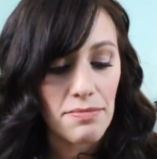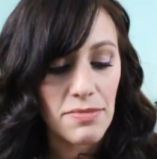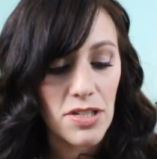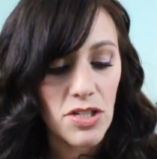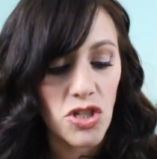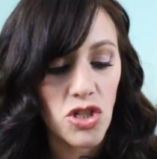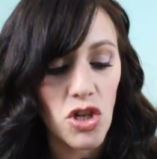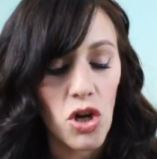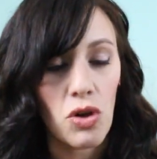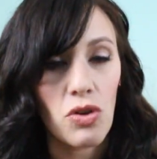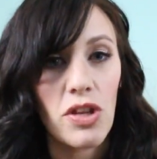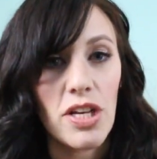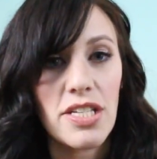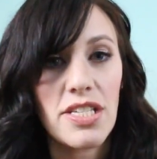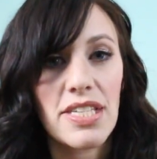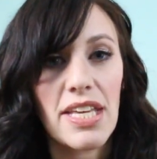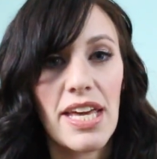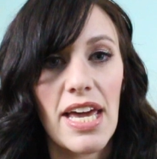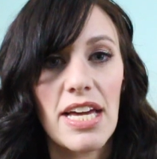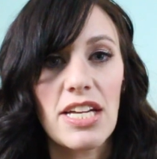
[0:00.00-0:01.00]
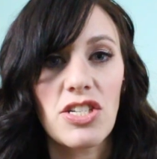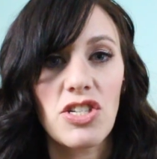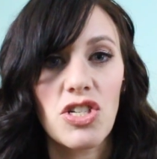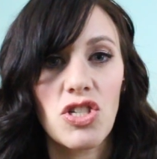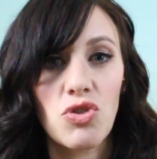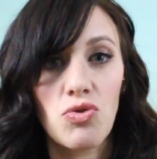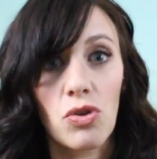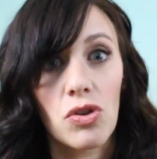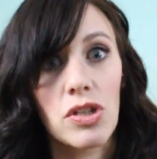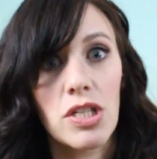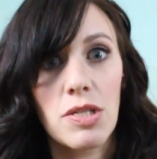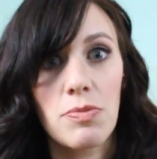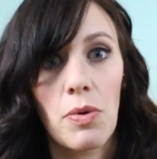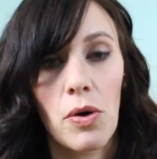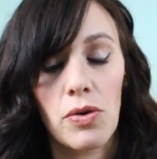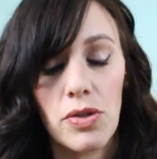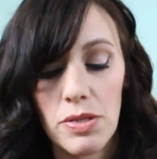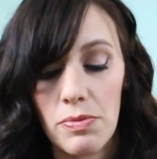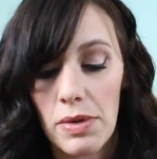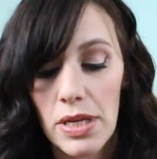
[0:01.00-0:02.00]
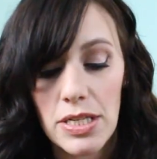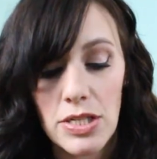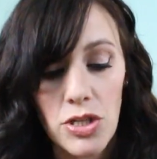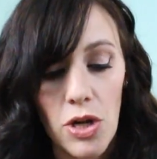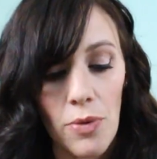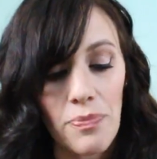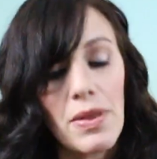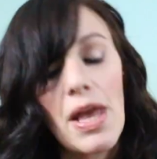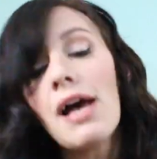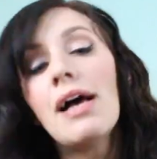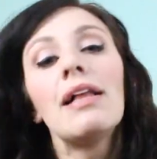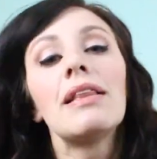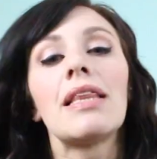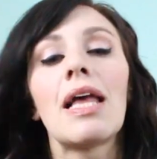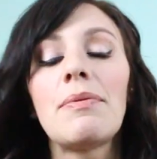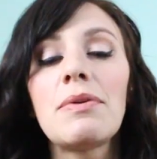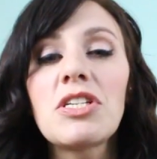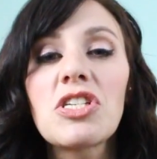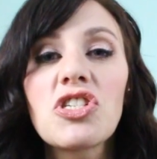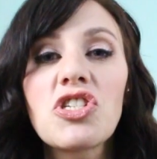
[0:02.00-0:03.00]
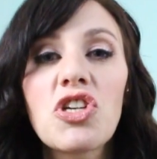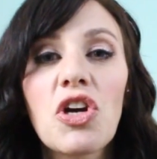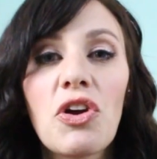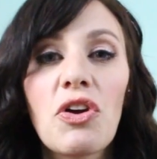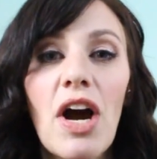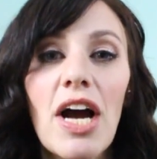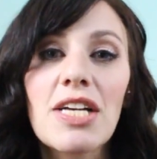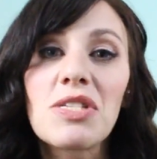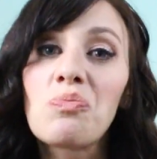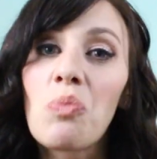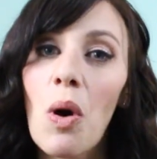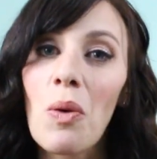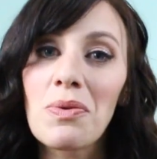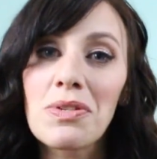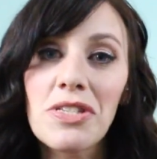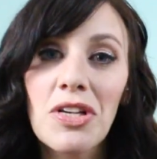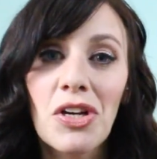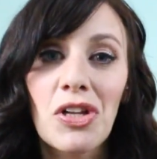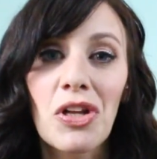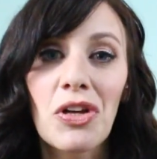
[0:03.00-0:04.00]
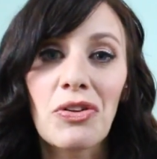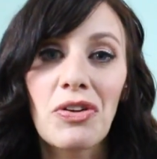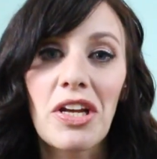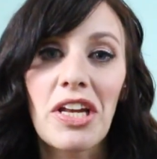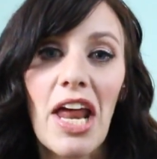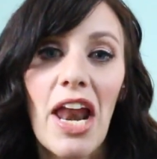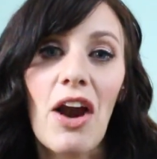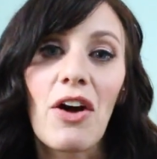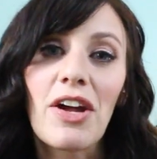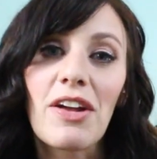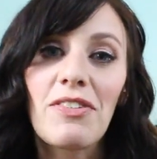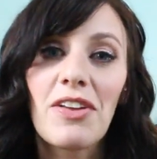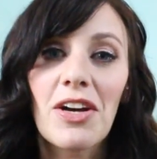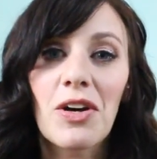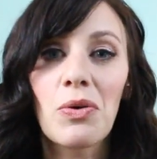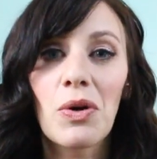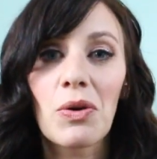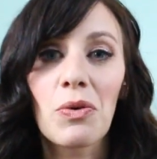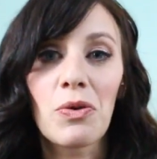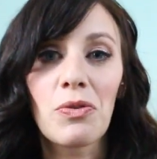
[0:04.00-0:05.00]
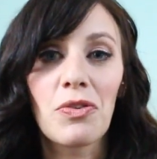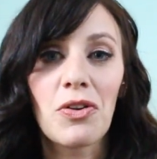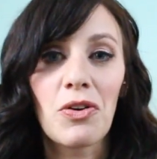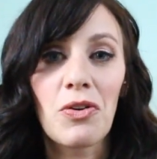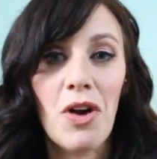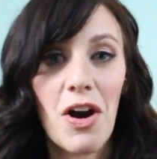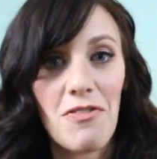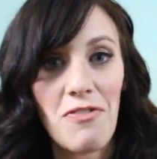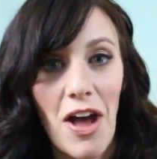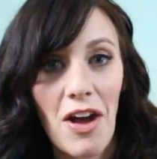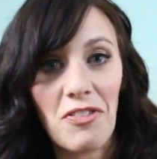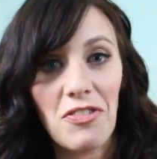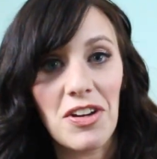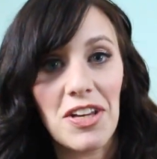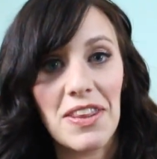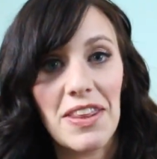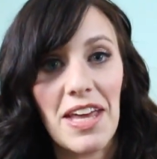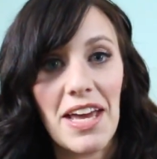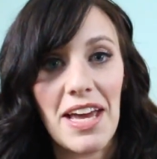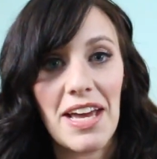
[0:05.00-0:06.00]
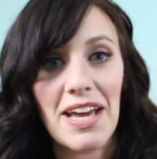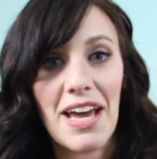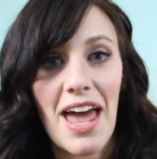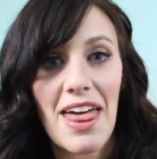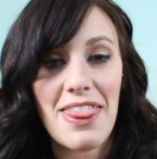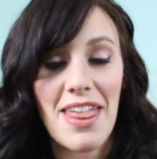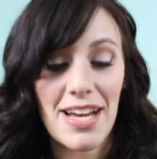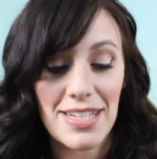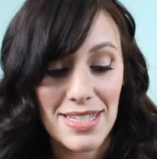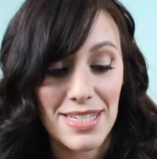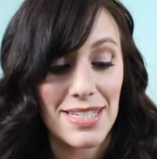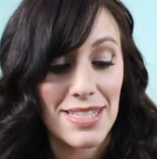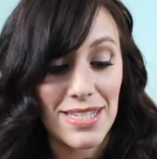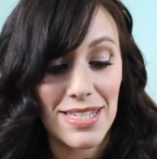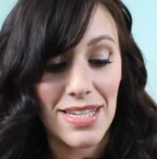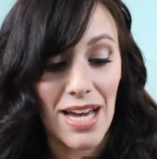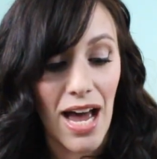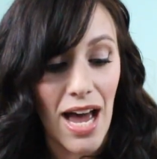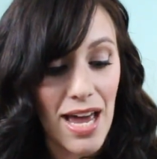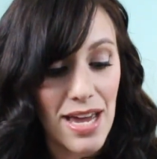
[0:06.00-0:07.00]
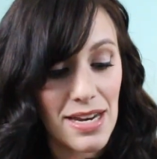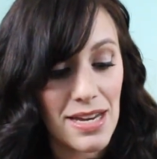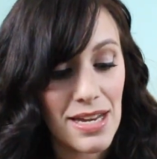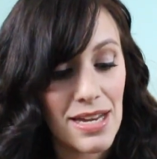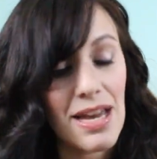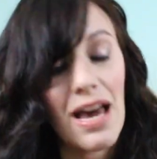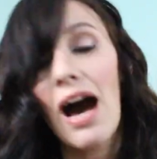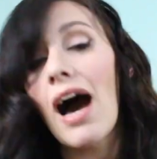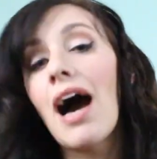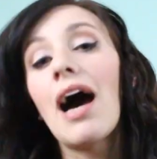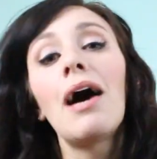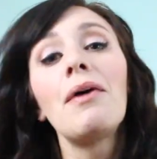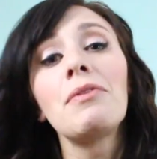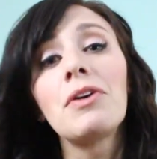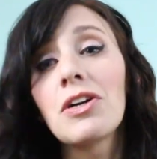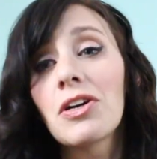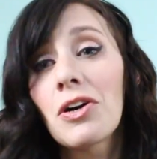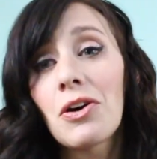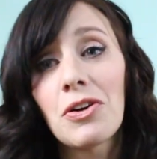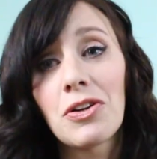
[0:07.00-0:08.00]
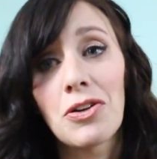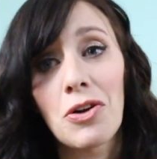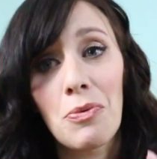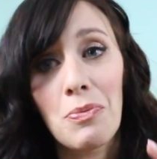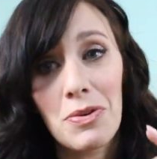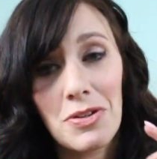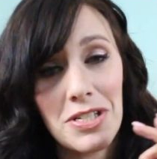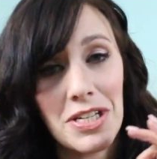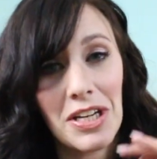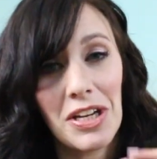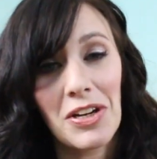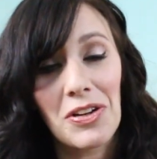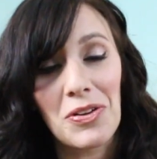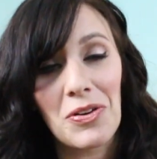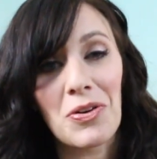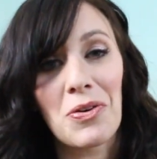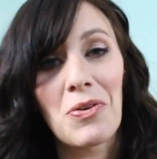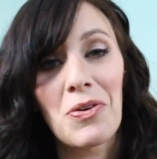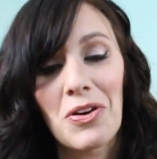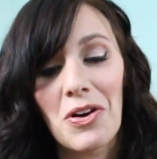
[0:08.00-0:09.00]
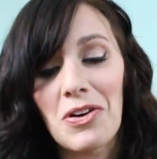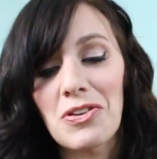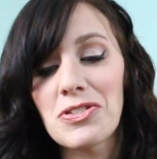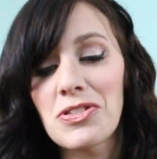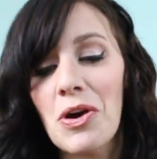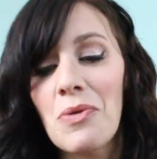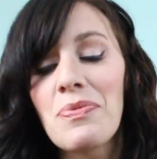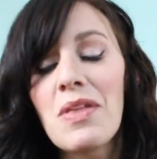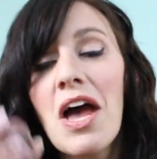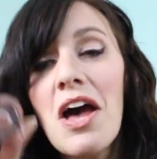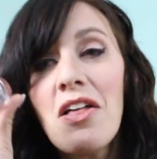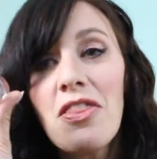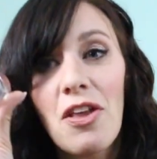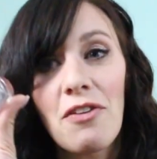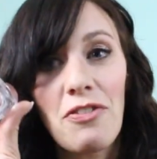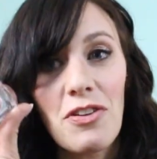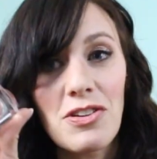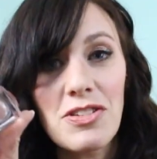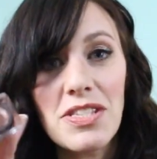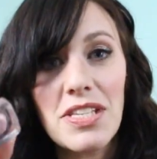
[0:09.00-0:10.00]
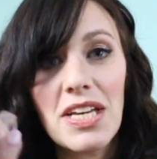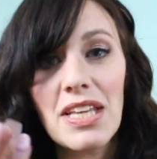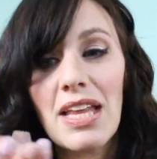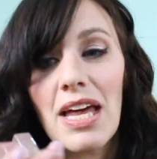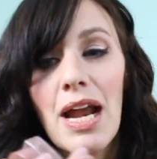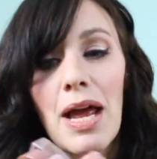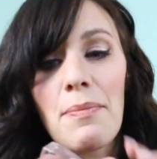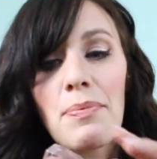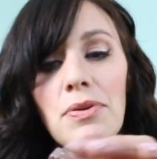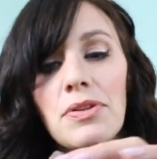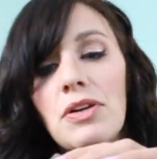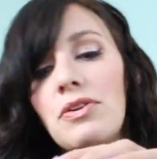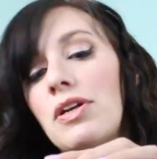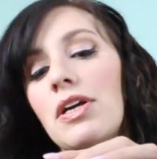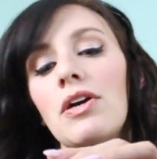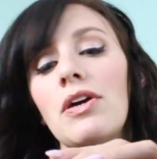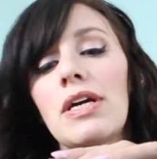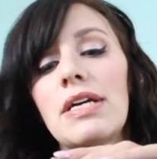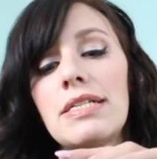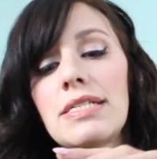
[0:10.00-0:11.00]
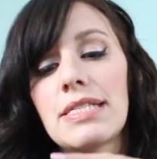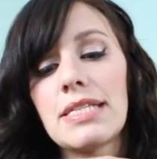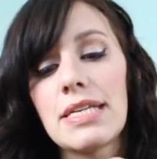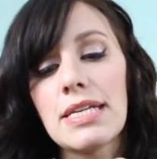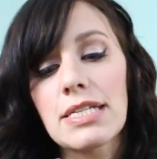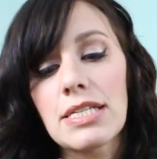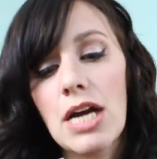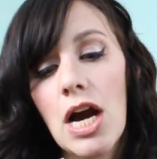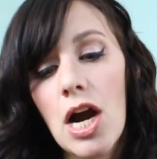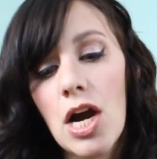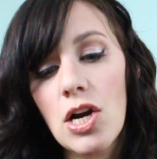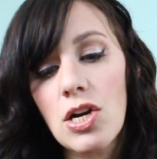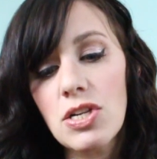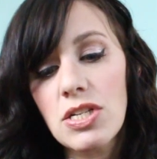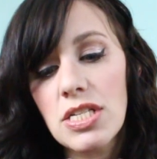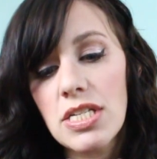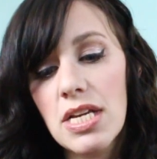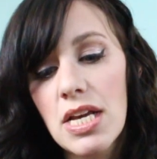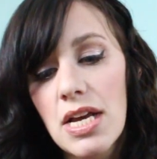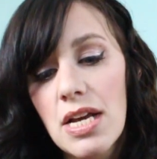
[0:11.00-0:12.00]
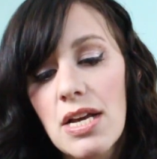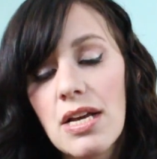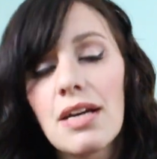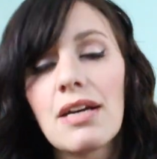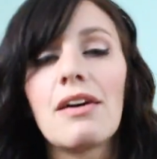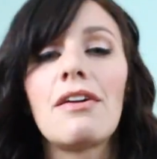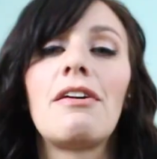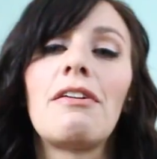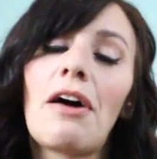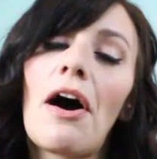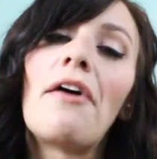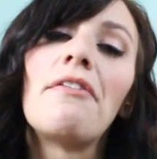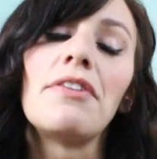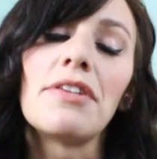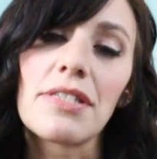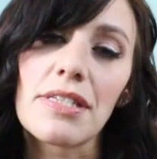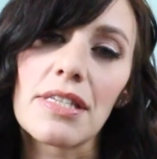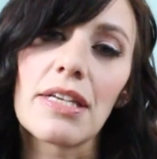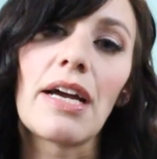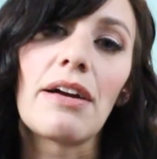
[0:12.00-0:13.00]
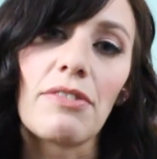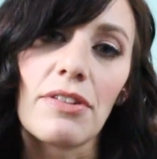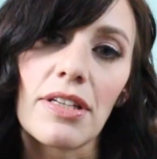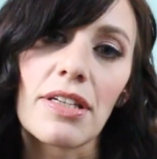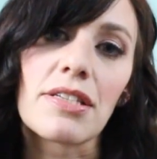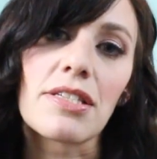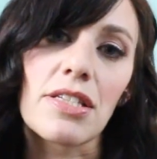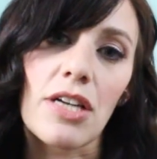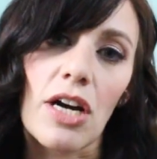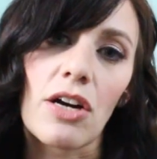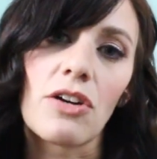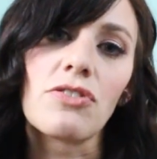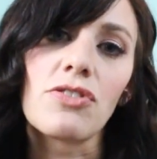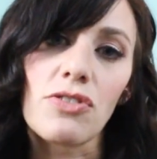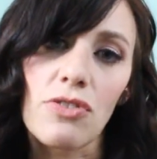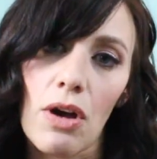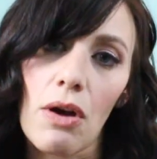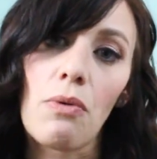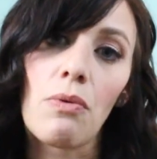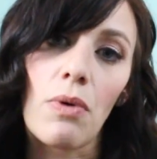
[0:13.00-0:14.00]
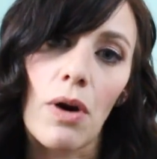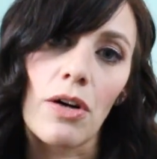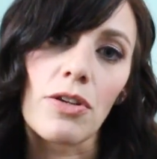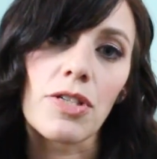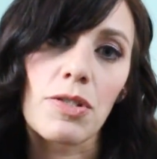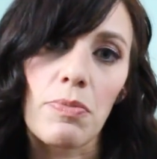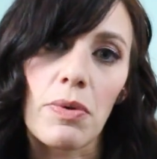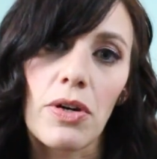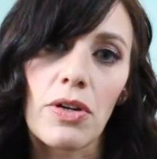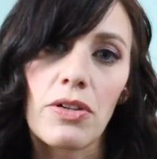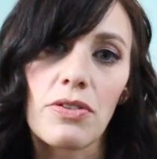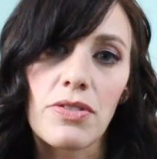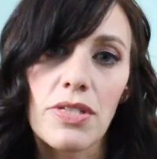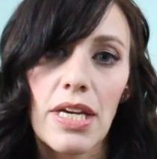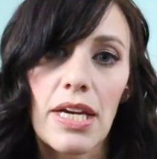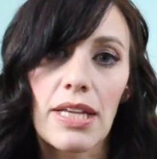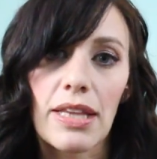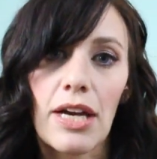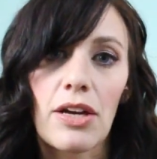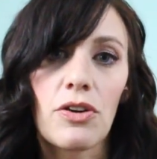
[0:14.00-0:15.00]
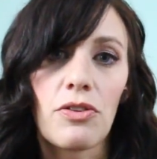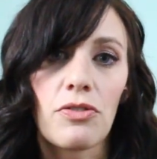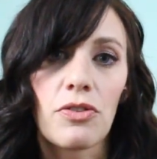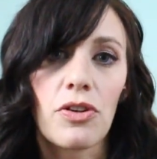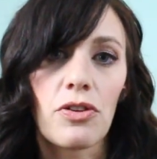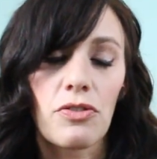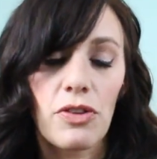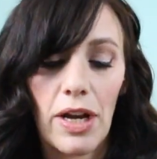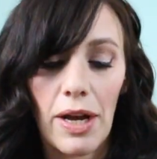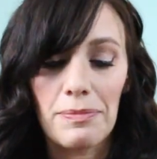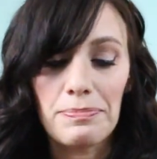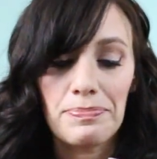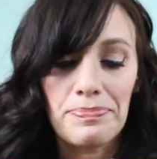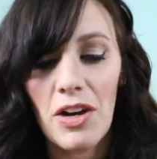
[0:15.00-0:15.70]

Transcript: So this kit just really spoke to me. So let me just show you guys what was included, and I'll give you a quick review of everything that's inside. I'm gonna go in no particular order. So the first thing that I pulled out here is the Tarte, obviously everything's Tarte, so I'll spare you saying that over and over again.